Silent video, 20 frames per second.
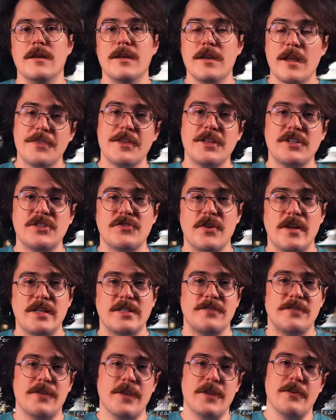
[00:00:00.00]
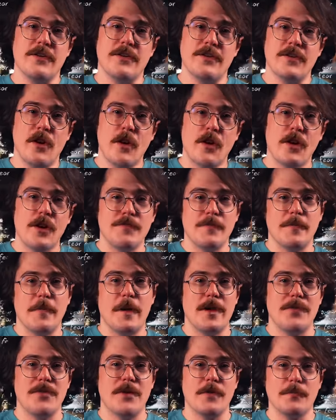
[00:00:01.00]
Nothing strikes fear into the heart of a
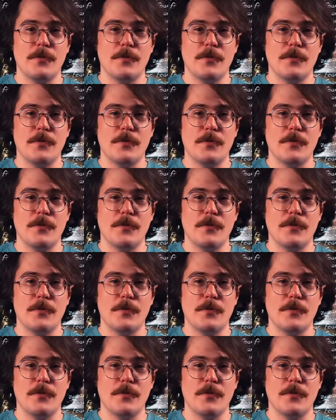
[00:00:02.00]
Python